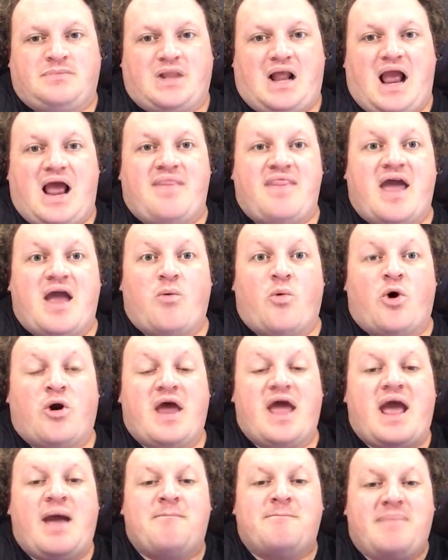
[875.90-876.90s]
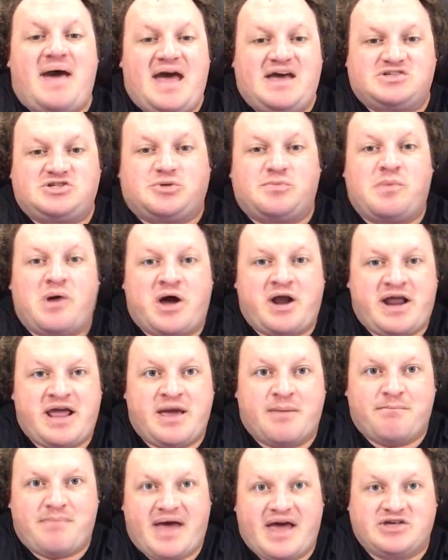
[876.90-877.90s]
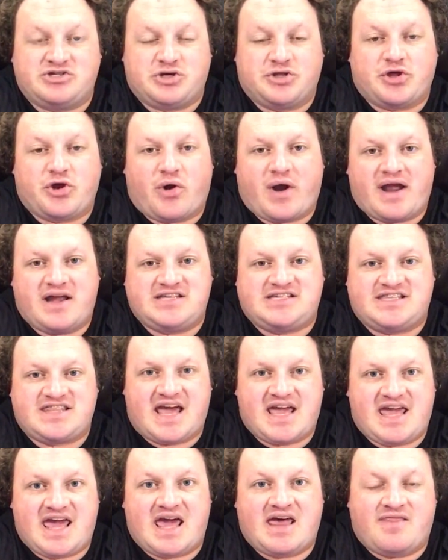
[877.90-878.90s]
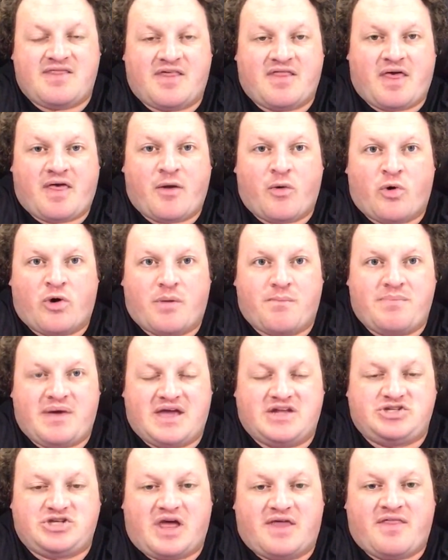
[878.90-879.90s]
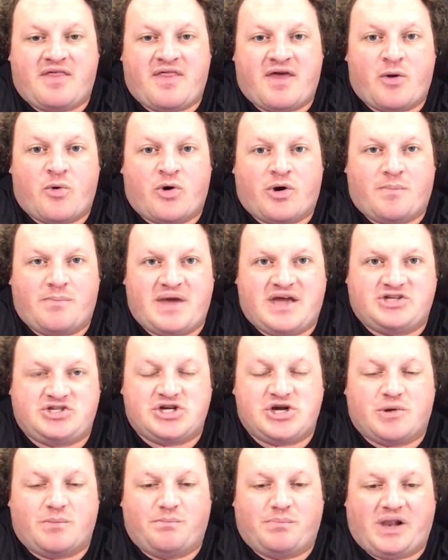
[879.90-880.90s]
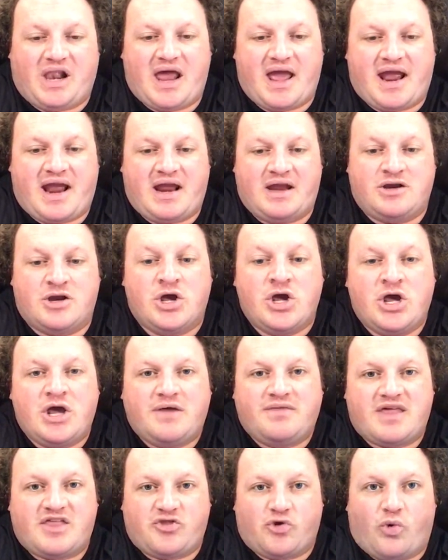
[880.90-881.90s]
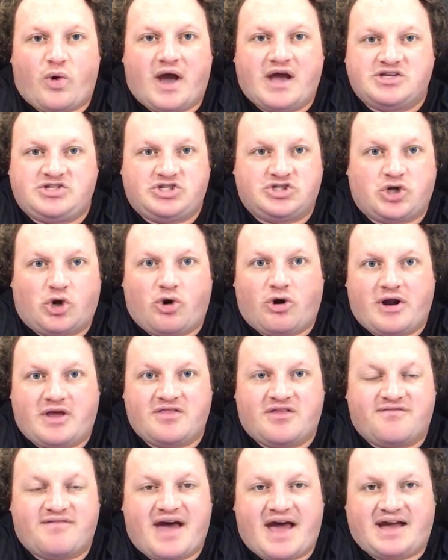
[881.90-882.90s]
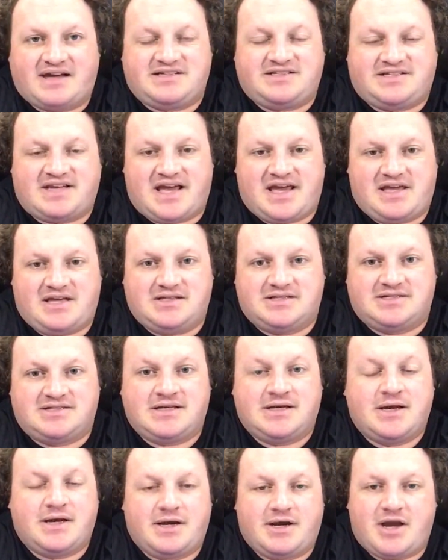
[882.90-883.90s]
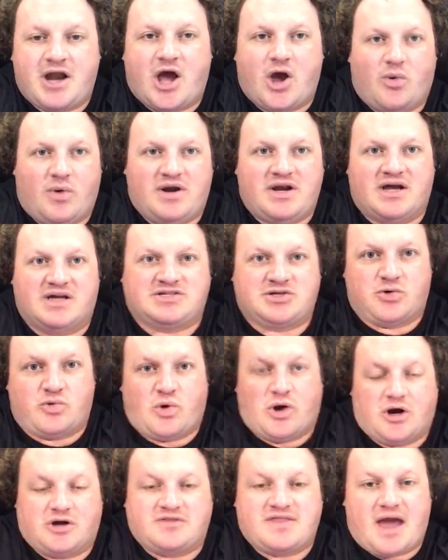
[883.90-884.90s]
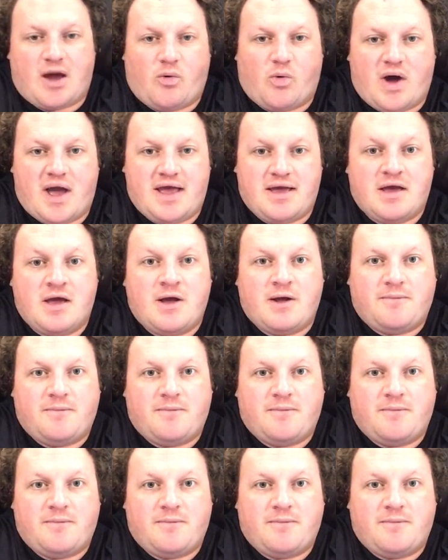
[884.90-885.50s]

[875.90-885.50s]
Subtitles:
And they want to embezzle money, embezzle the grants that they get, and then they want to bitch and complain that the West is hoarding the vaccines. No, it doesn't work that way.